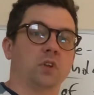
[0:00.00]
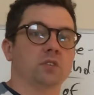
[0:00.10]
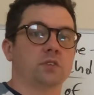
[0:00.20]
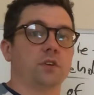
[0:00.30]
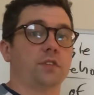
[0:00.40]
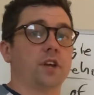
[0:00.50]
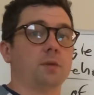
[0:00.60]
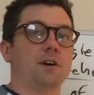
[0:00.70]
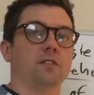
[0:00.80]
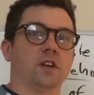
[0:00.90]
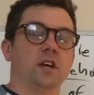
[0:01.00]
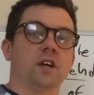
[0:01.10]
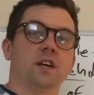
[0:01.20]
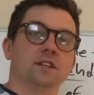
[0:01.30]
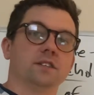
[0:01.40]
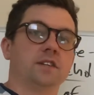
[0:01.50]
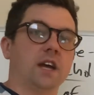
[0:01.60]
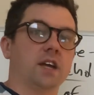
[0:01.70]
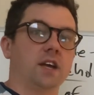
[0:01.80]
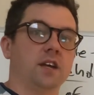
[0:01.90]
So you could think about
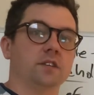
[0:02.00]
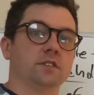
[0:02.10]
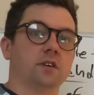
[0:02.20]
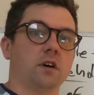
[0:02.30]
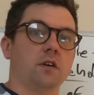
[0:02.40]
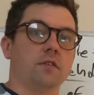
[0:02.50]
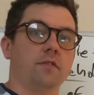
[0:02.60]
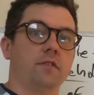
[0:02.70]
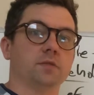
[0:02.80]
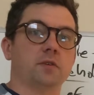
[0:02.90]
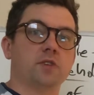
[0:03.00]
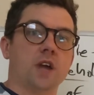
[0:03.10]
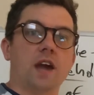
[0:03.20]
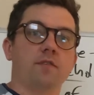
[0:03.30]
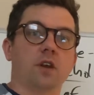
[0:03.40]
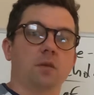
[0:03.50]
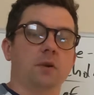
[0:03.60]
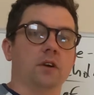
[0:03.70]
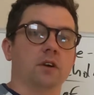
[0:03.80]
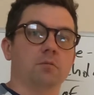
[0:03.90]
decades of, especially
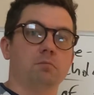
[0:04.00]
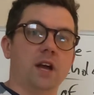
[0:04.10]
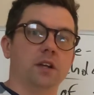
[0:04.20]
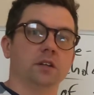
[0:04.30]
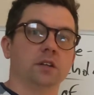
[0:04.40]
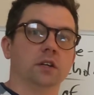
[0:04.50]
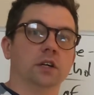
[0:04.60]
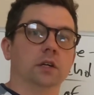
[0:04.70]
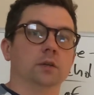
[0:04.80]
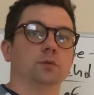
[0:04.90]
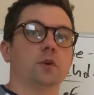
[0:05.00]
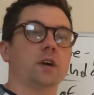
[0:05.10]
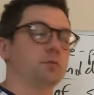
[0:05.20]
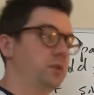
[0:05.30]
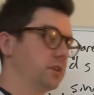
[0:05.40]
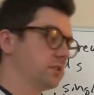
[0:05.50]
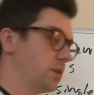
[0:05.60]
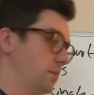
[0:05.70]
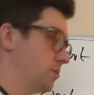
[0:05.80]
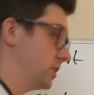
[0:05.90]
African-American men, right, being
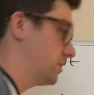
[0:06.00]
subject